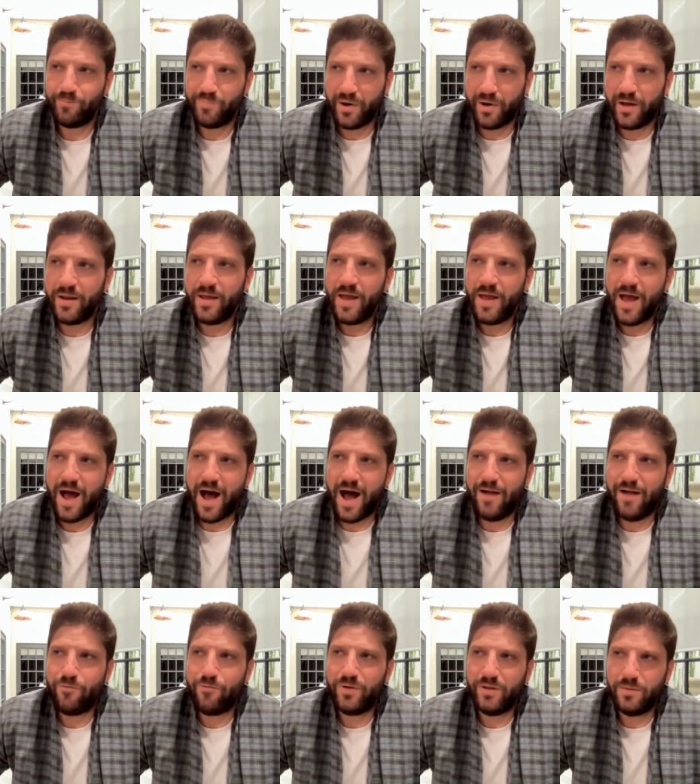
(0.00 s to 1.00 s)
but
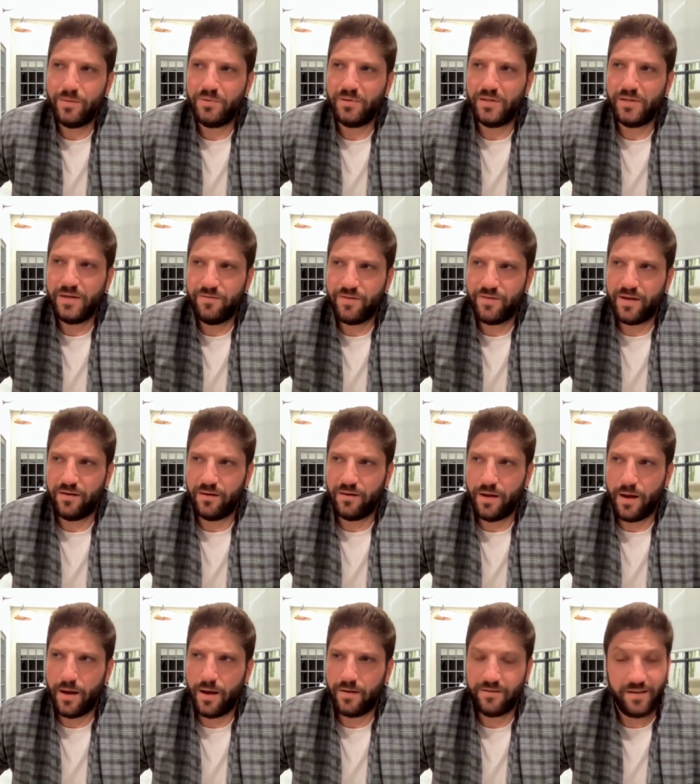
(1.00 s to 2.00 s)
I really believe
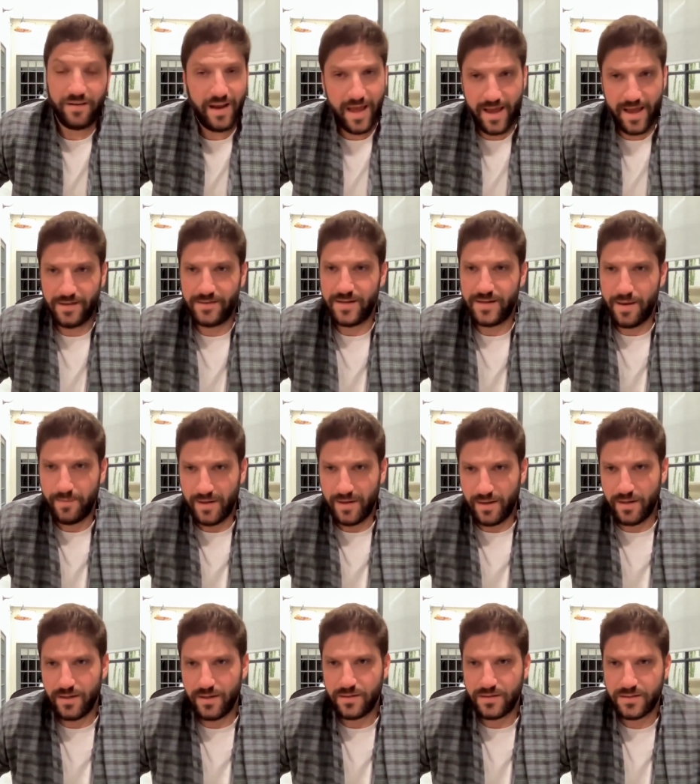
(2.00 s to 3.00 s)
that today
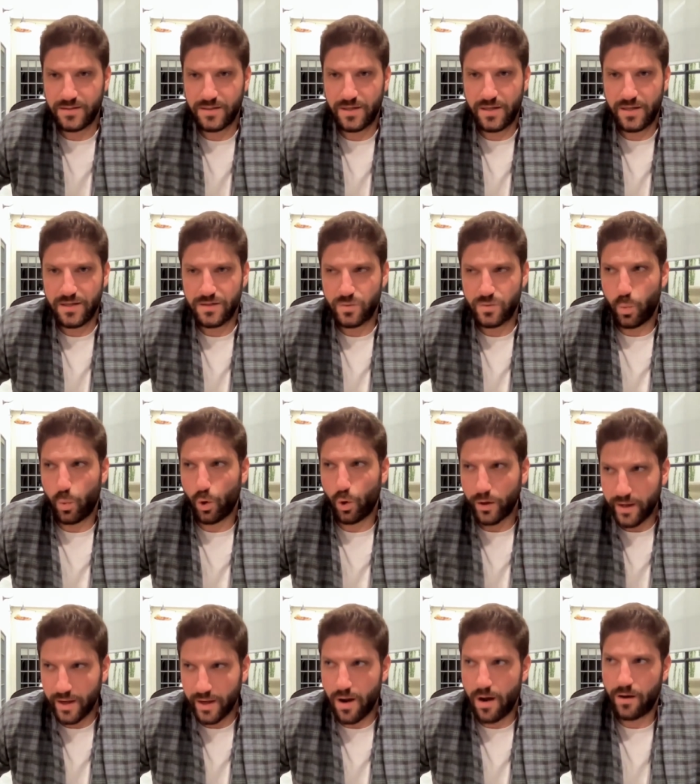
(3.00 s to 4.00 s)
Demi is
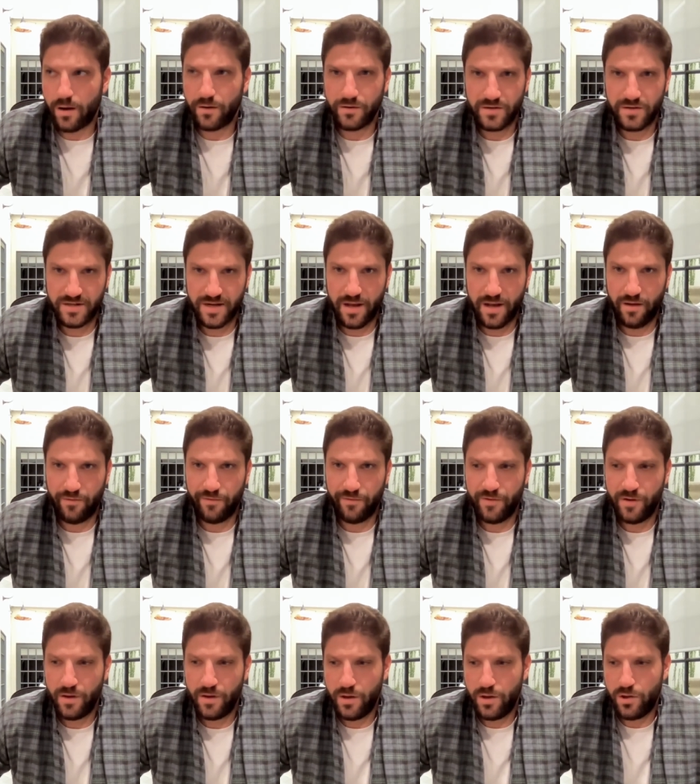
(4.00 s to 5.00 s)
working on
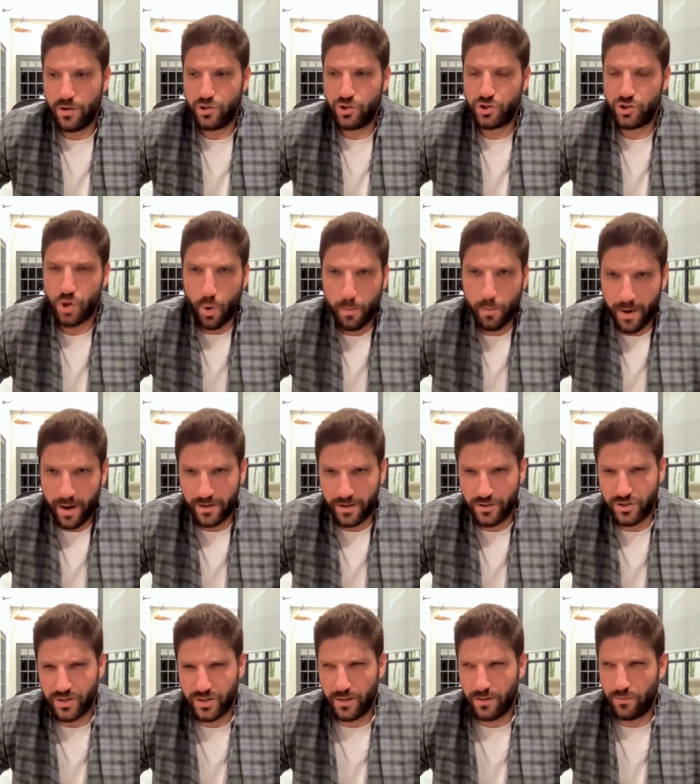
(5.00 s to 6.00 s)
herself so
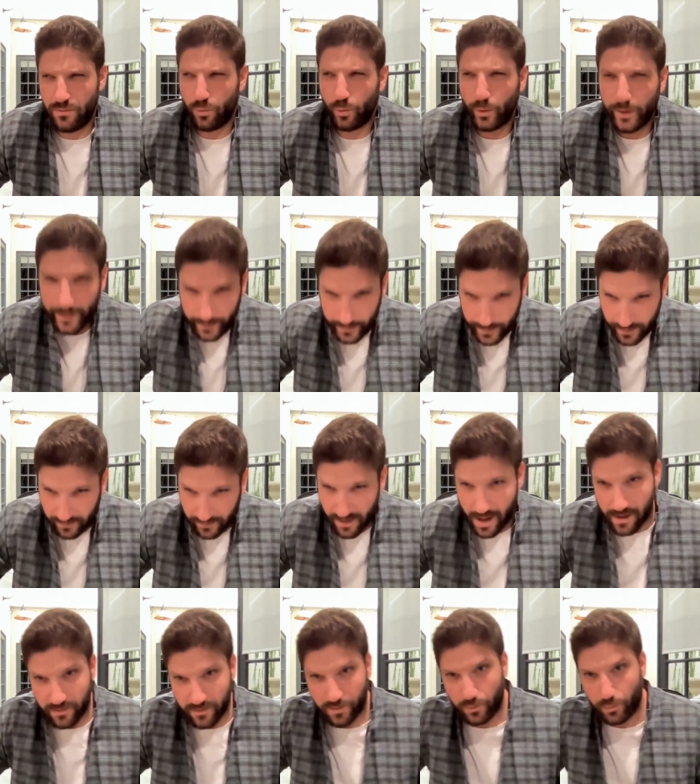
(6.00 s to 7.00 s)
much and really has
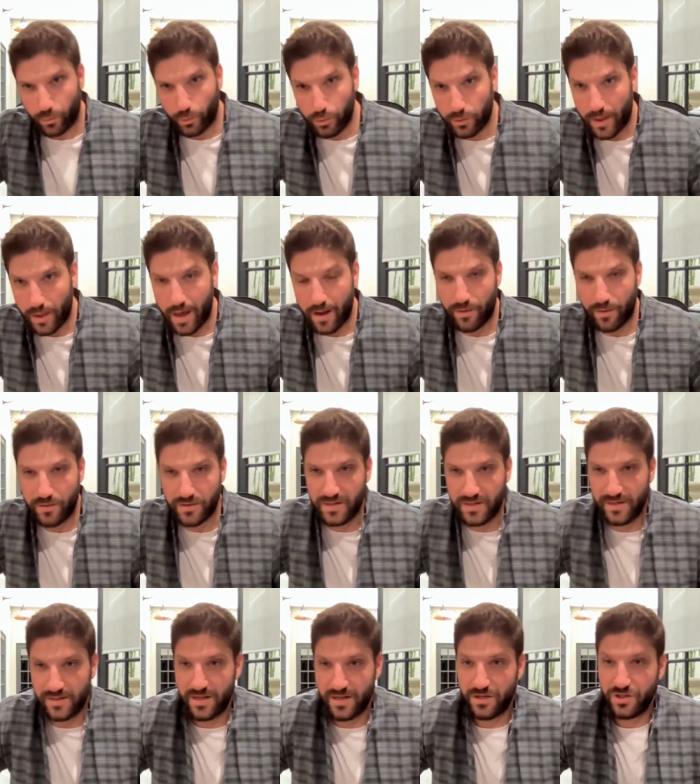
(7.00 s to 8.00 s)
gotten to the root a lot of those
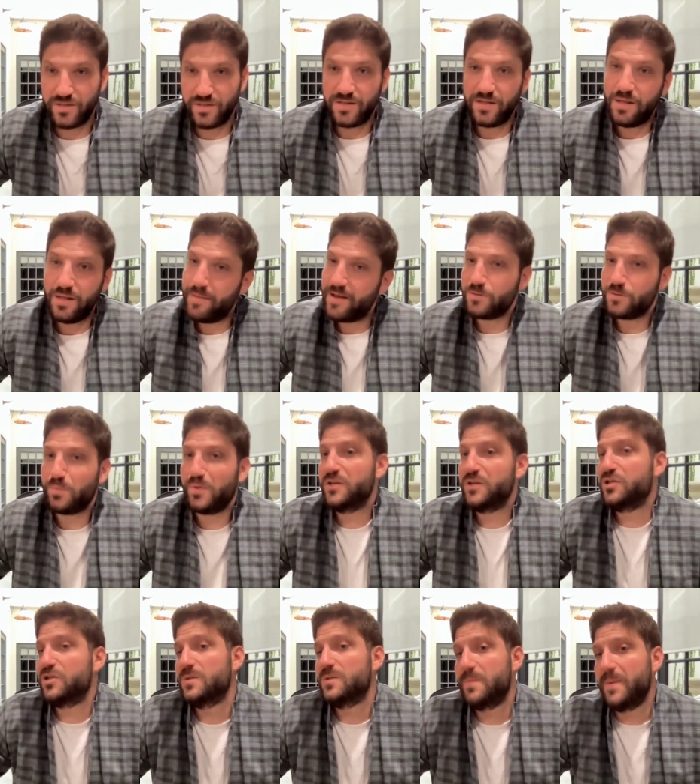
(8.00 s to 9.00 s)
things, that she's in the best
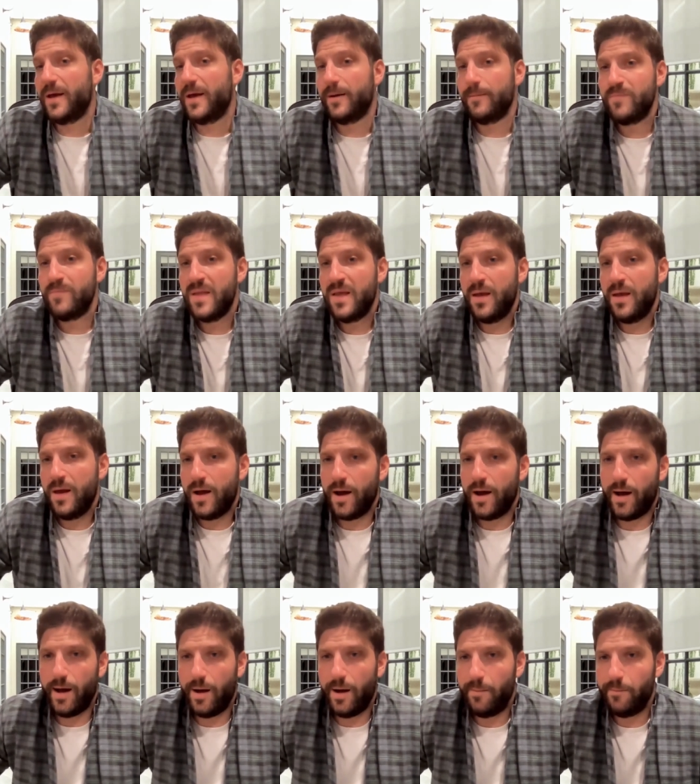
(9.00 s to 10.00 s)
place she's been.
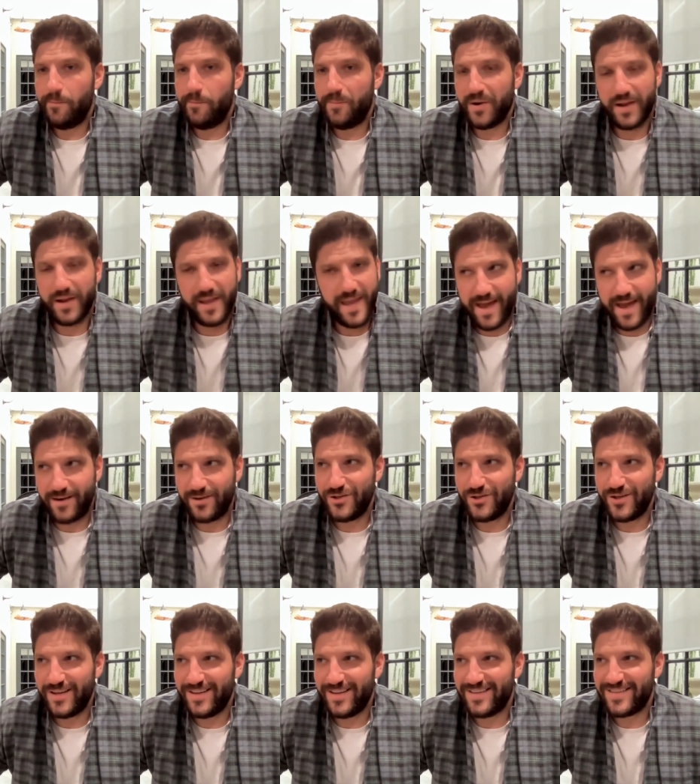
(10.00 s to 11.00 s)
But again,
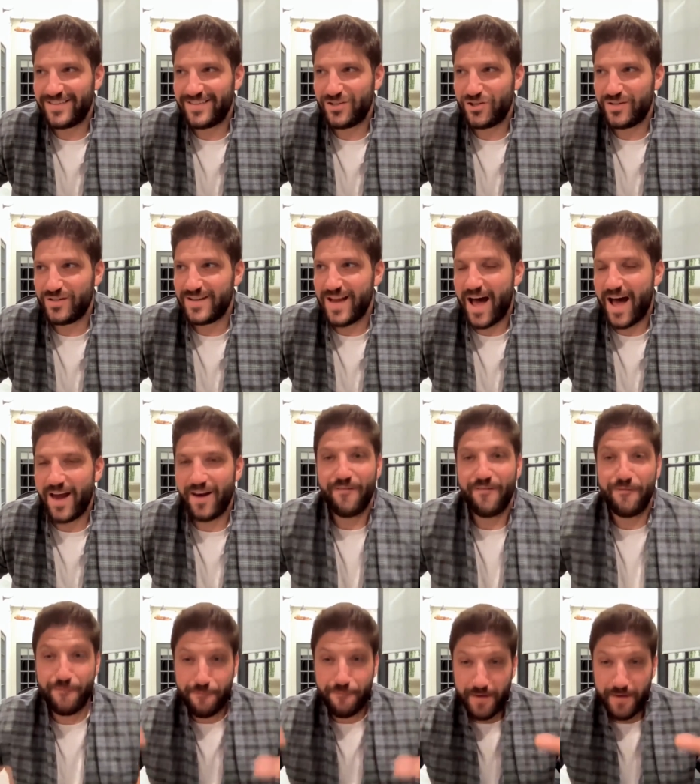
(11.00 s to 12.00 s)
she's
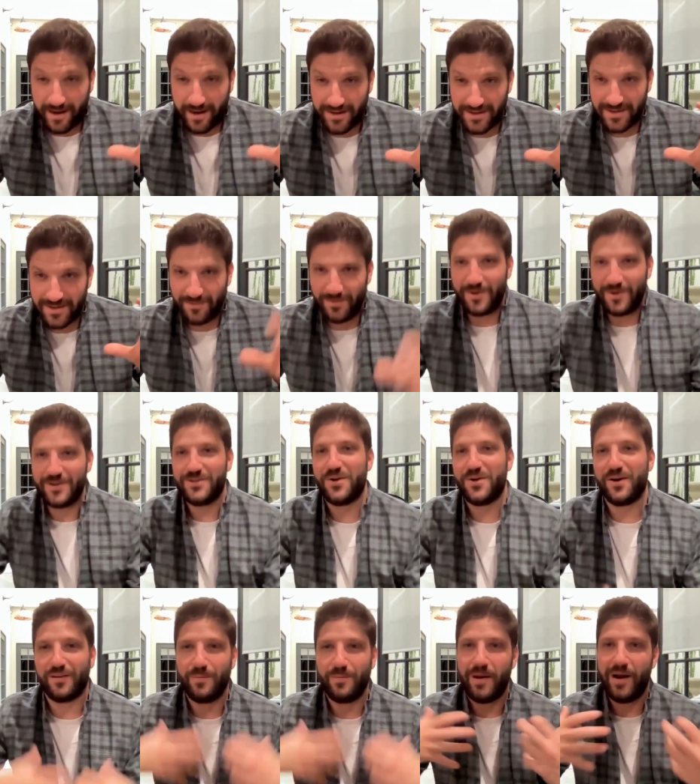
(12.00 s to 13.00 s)
not fixed. We always
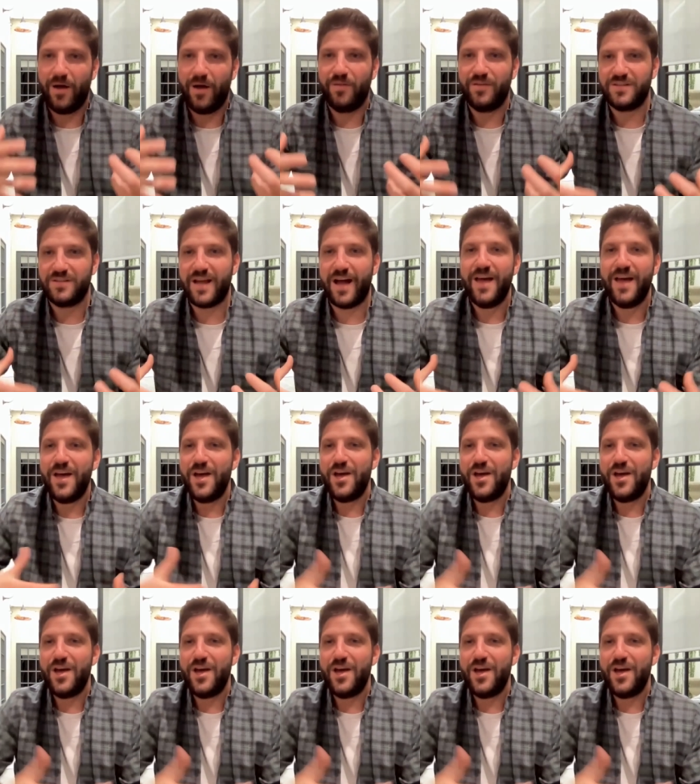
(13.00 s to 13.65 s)
talked about how this